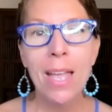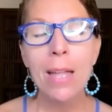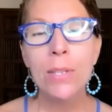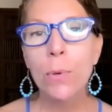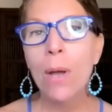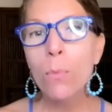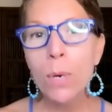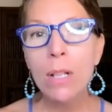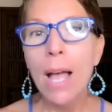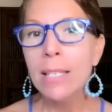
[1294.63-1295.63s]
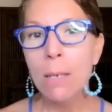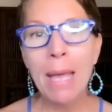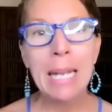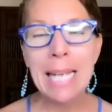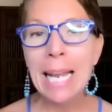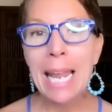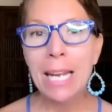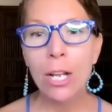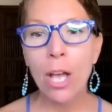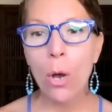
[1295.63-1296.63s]
And so I realized about a decade
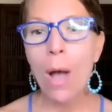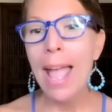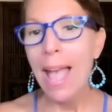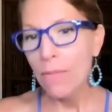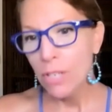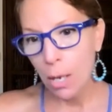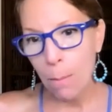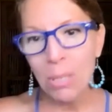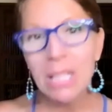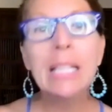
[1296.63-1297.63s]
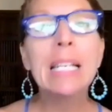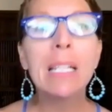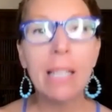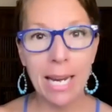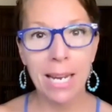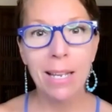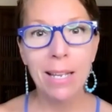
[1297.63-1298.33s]
ago, I have to completely